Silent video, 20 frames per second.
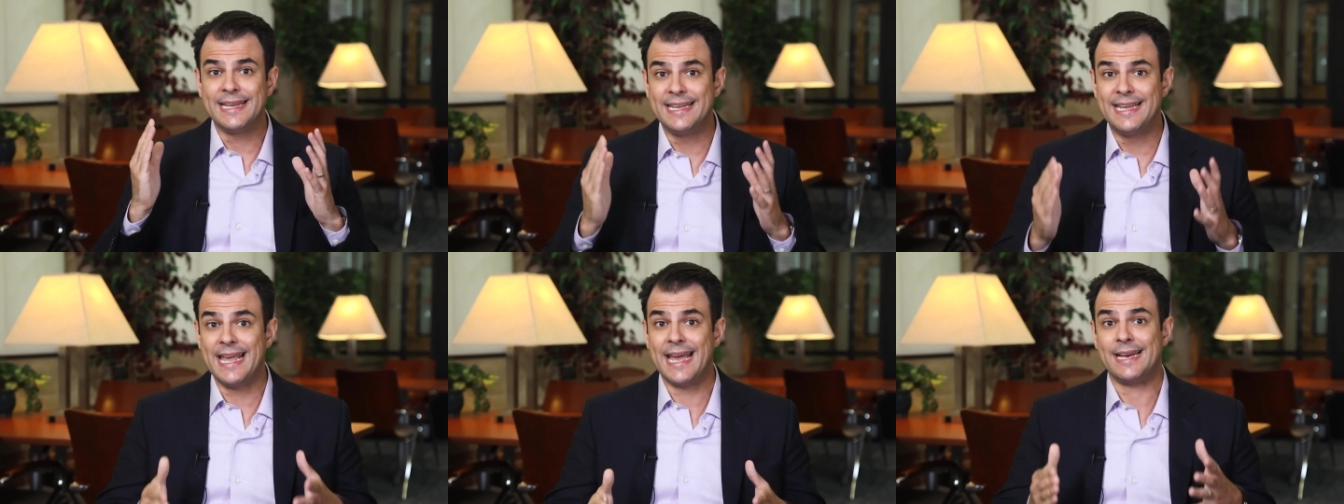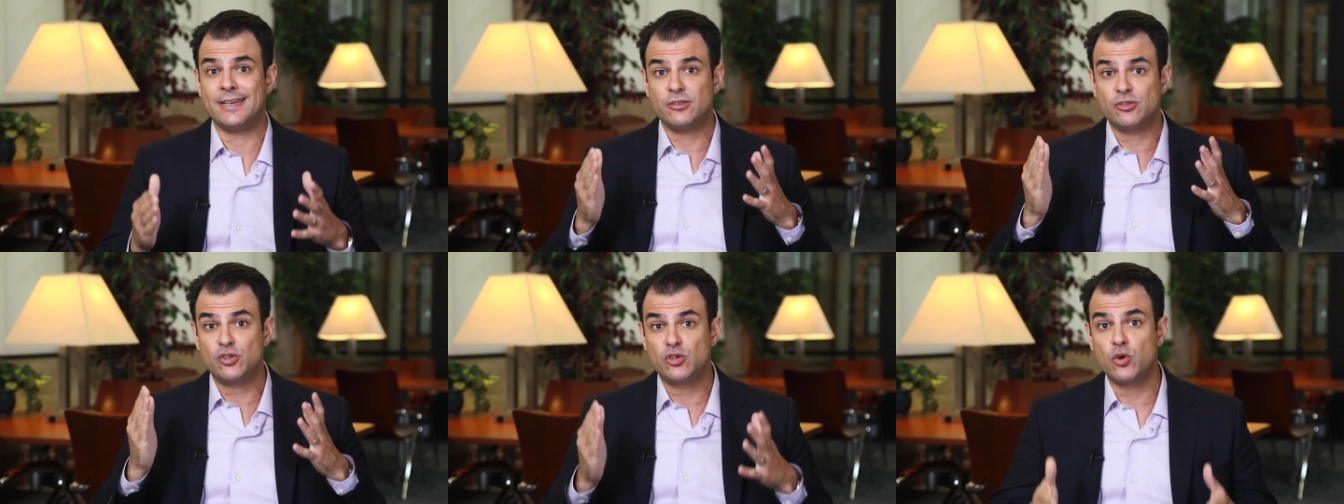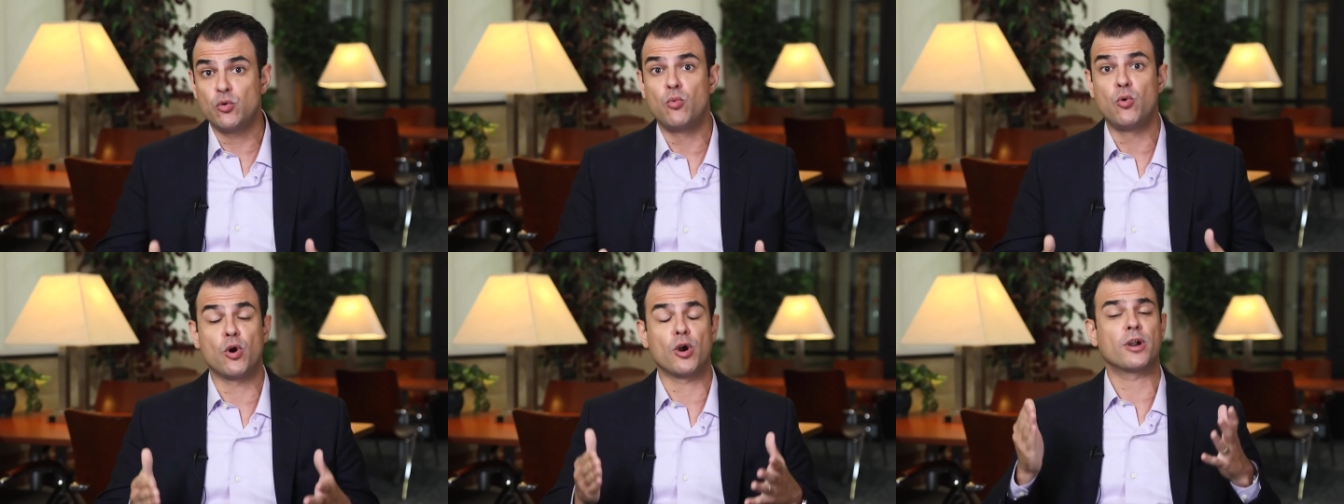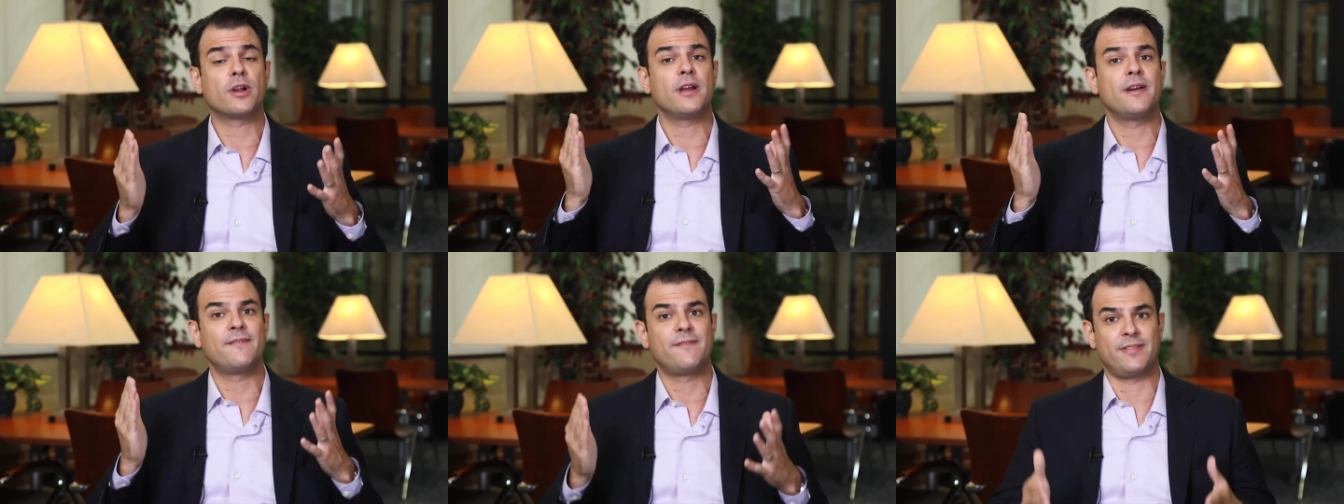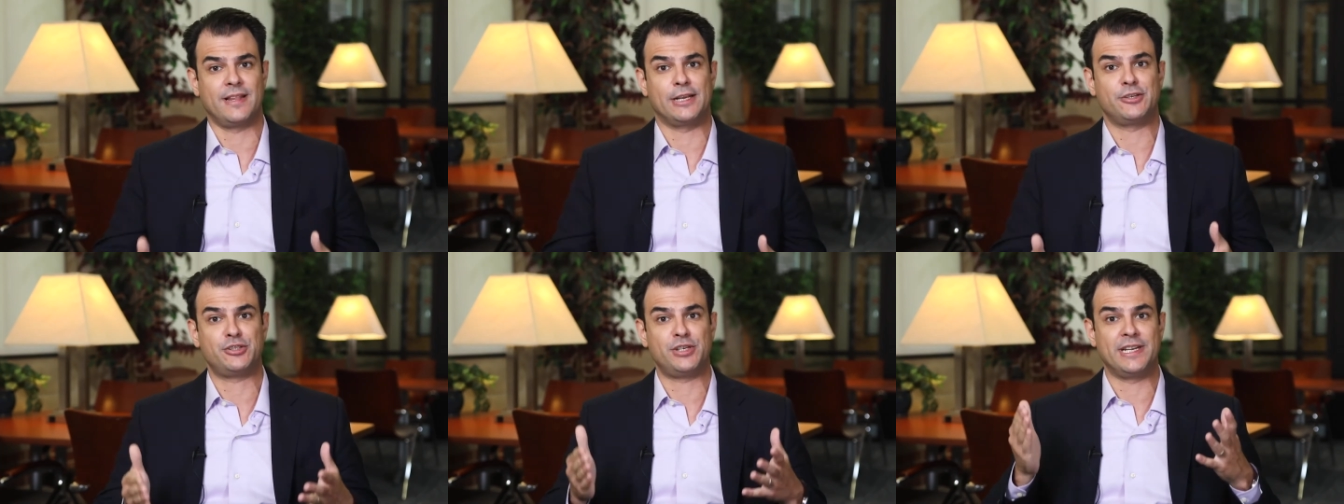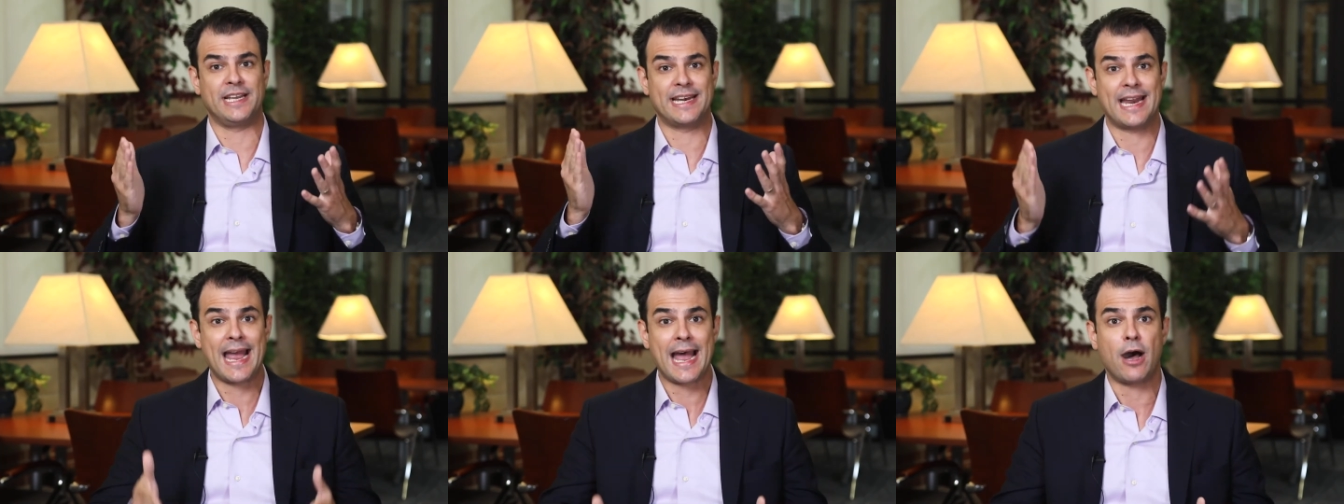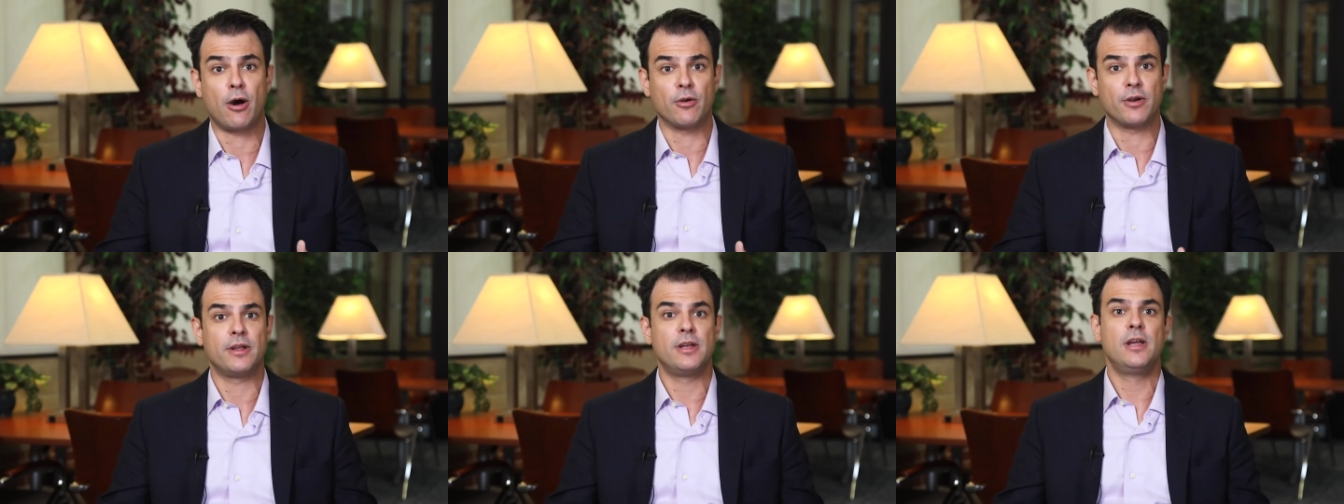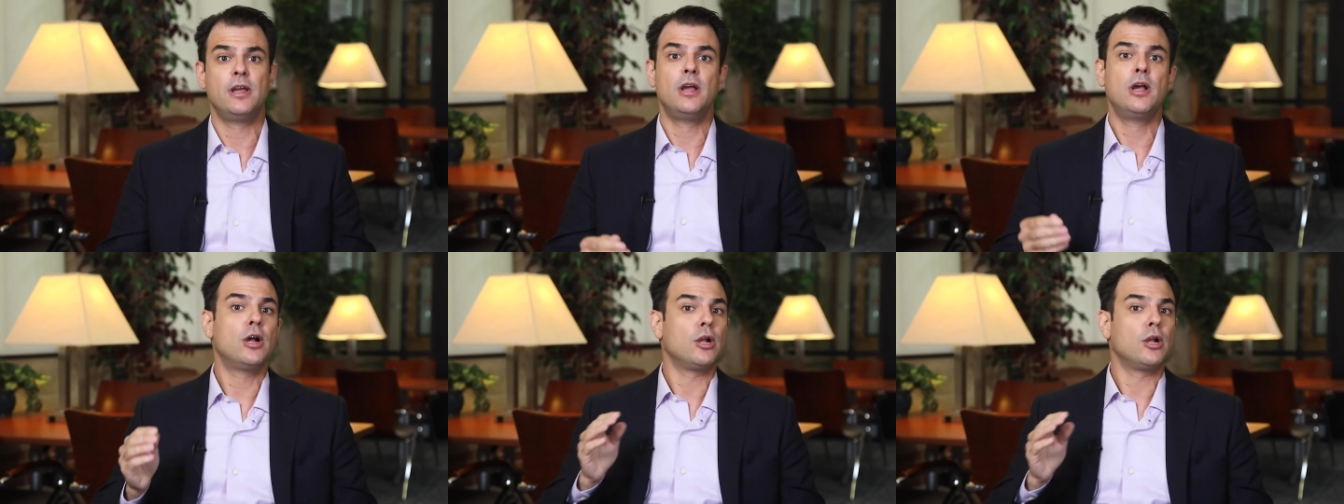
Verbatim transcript: get to work fleshing it out.